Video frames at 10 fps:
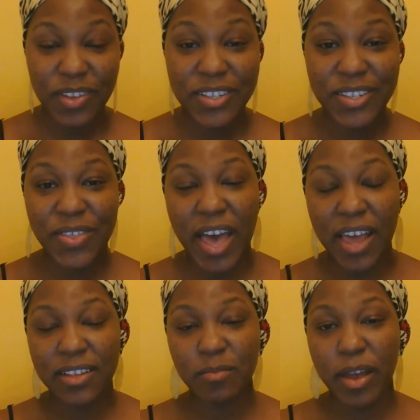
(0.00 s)
So
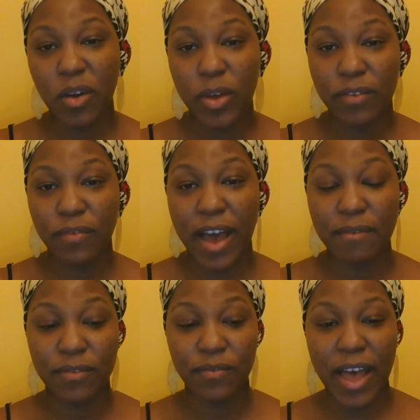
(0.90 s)
that is my quick
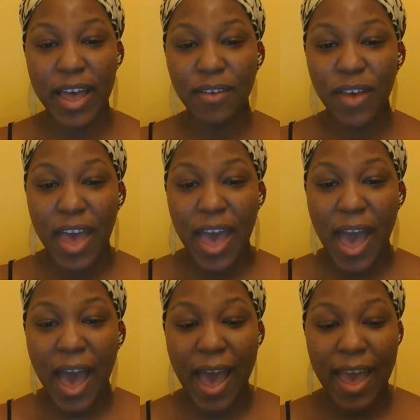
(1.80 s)
5 and 5.
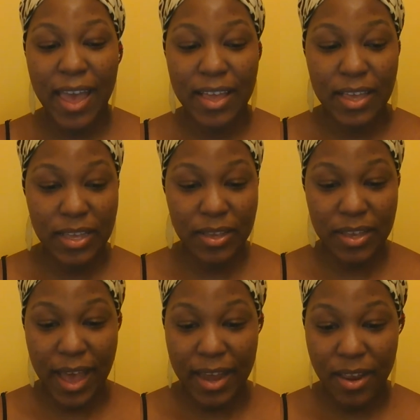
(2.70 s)
I
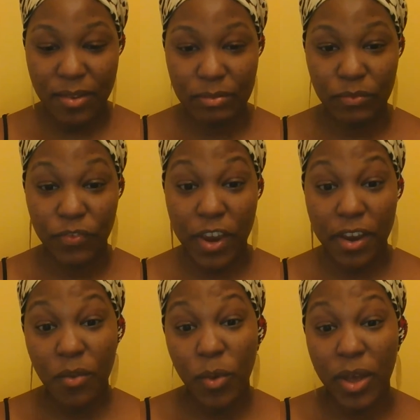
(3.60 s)
got it
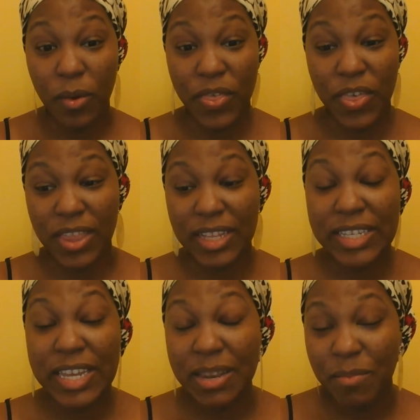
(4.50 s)
very well within the
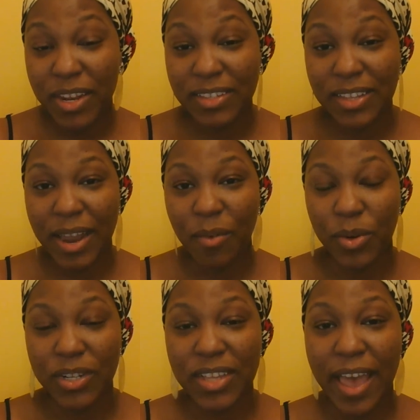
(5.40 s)
10 minutes that I
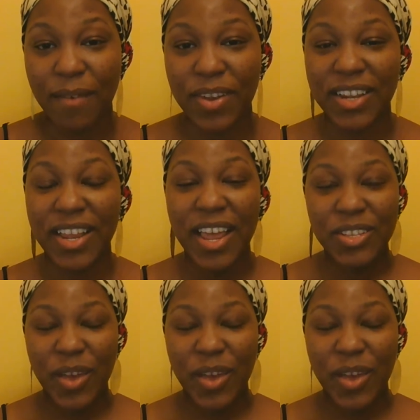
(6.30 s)
wanted to have it in.